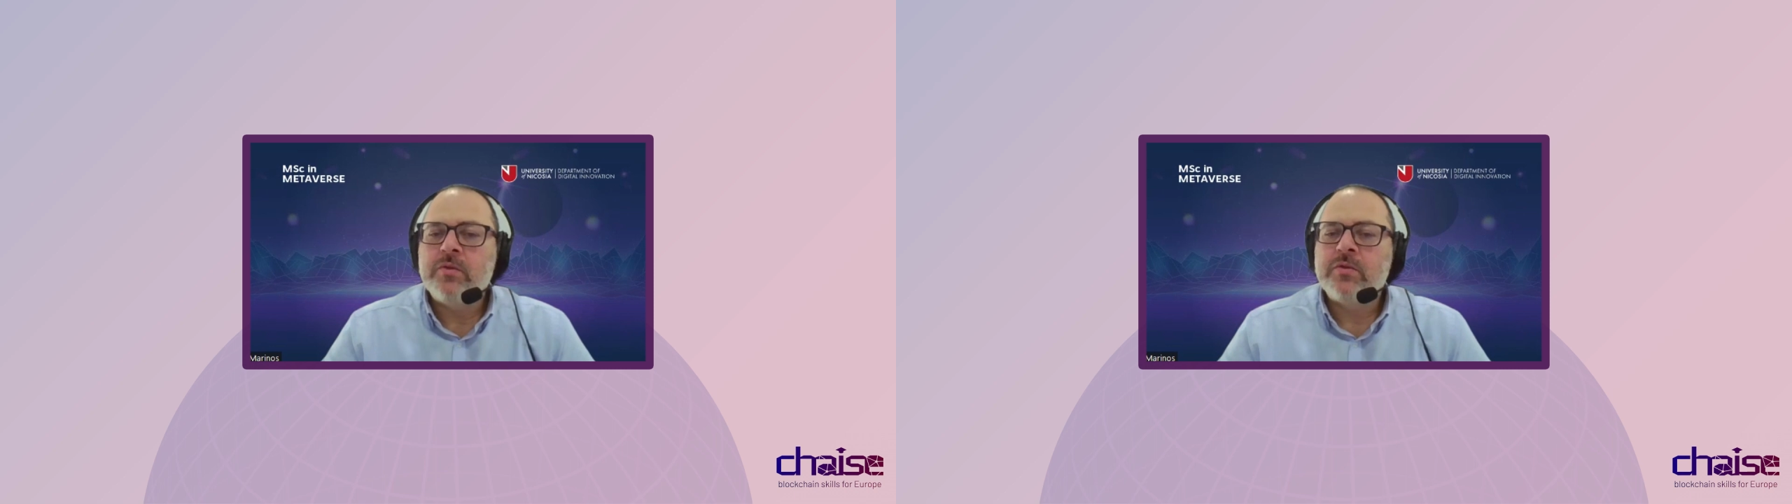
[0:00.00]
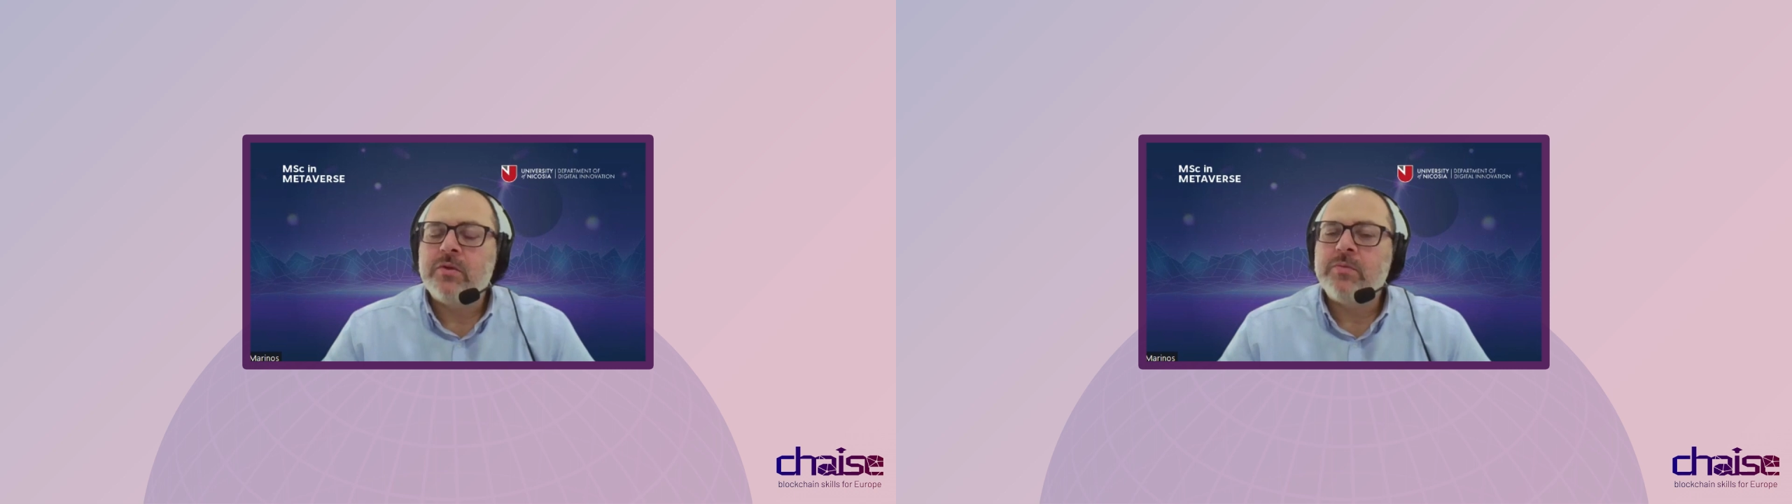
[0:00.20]

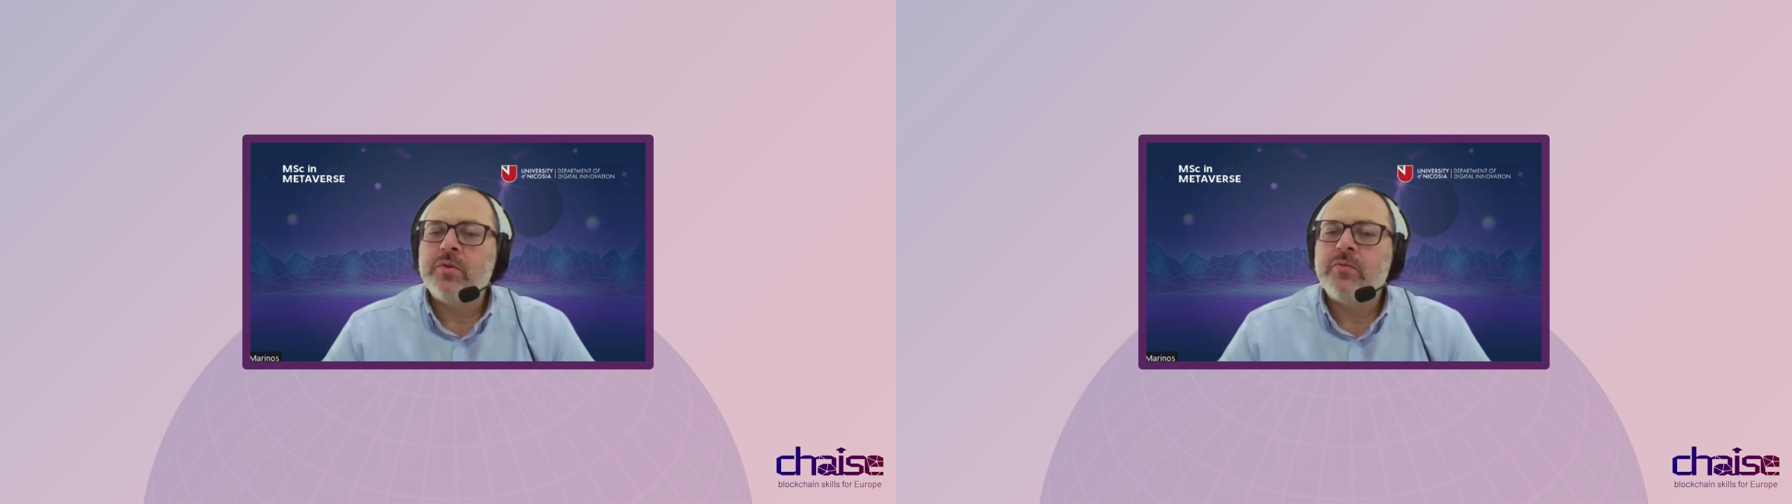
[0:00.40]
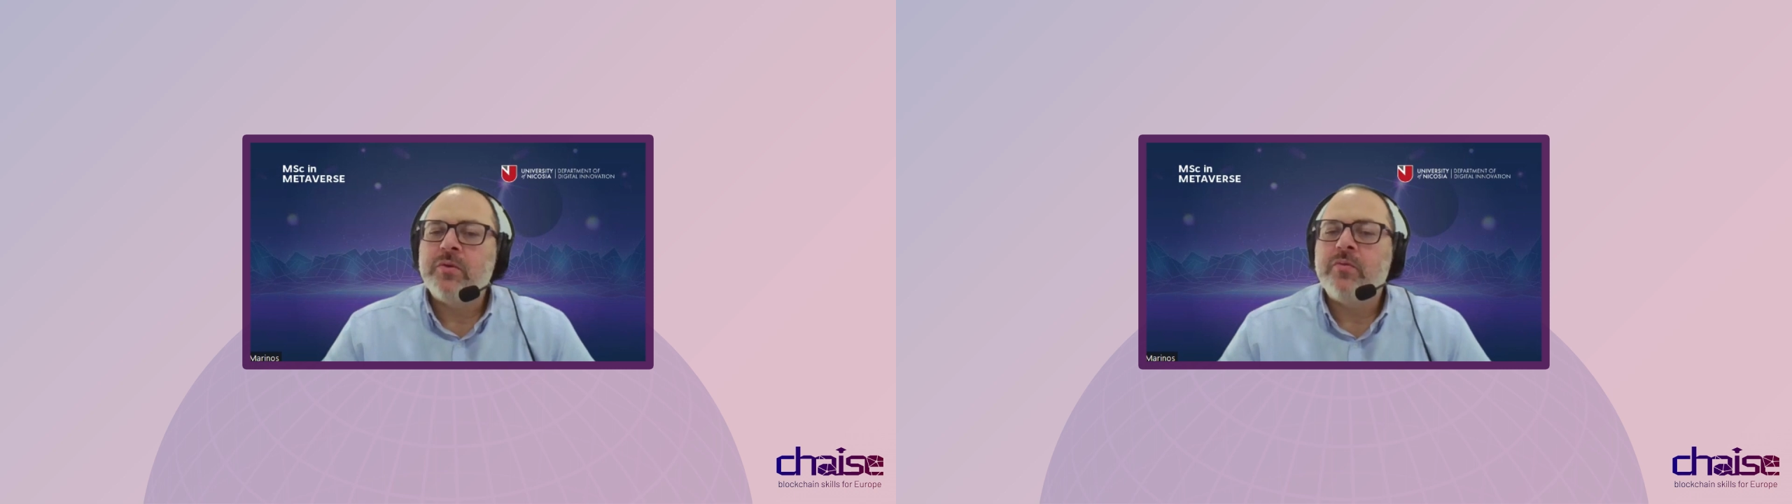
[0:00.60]

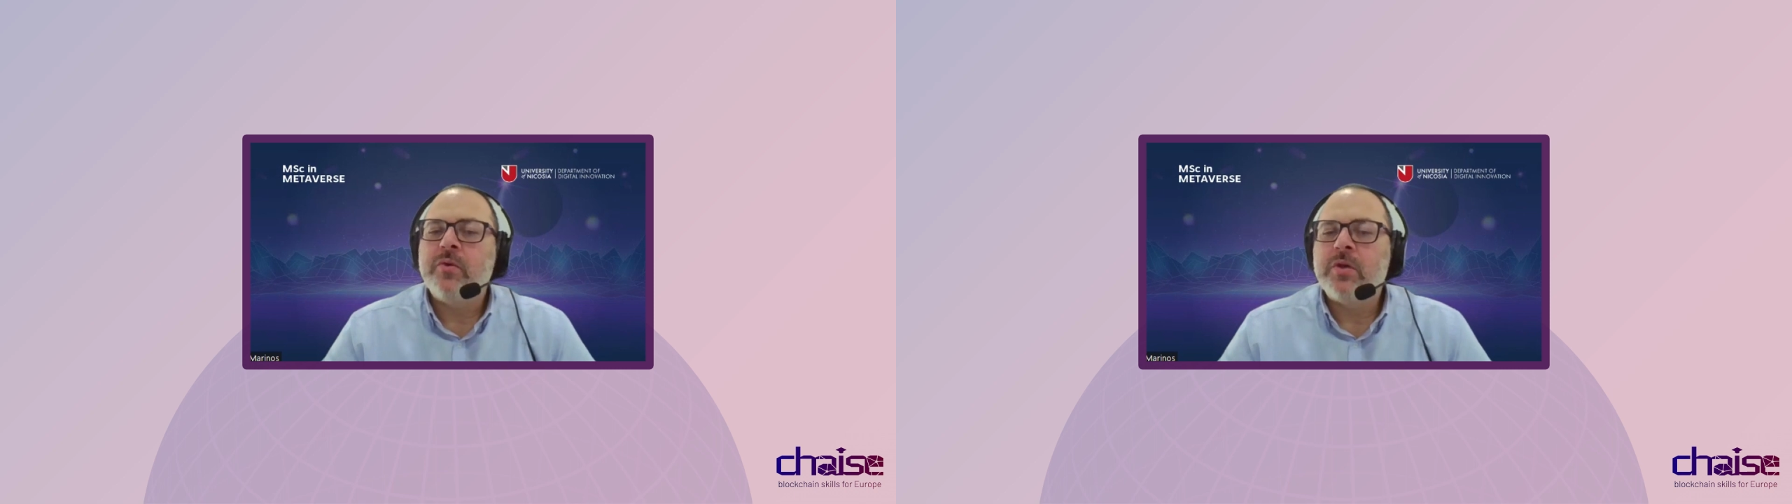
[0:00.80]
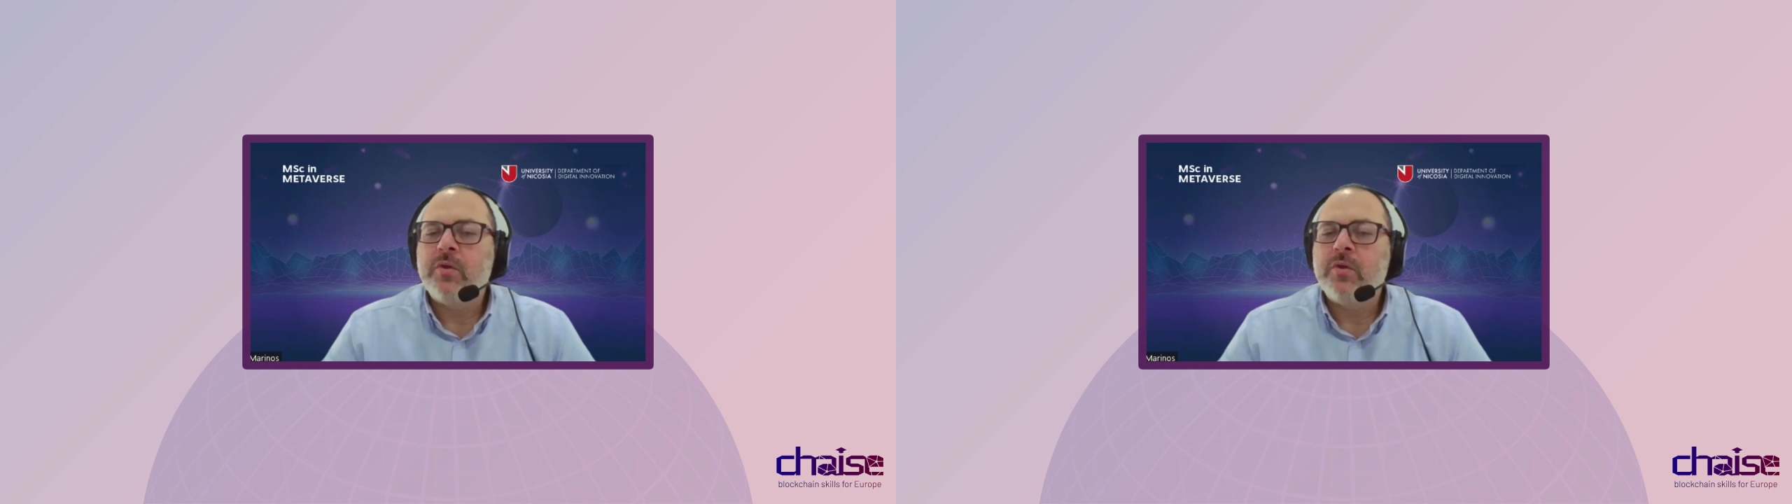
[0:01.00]
description for a